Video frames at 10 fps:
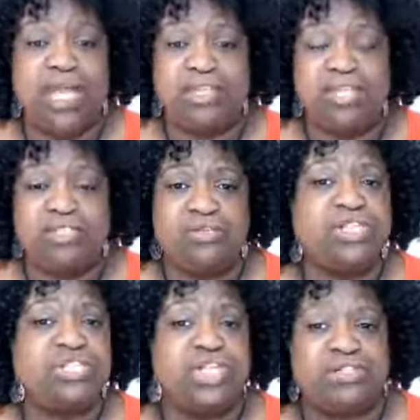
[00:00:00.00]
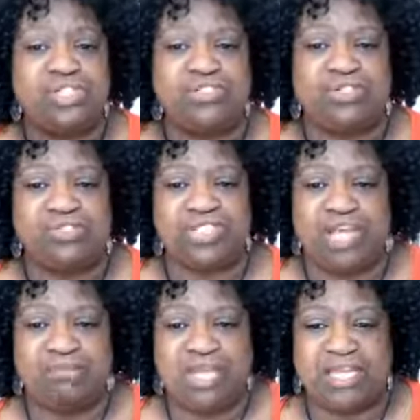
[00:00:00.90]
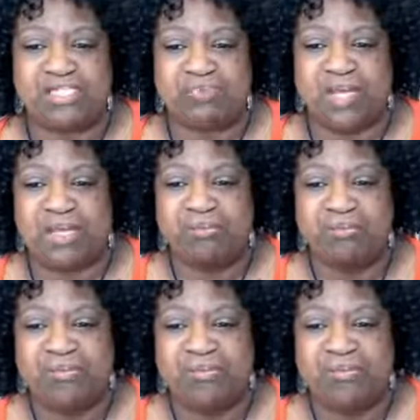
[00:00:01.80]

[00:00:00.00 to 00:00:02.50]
then you can share this on your timeline as well.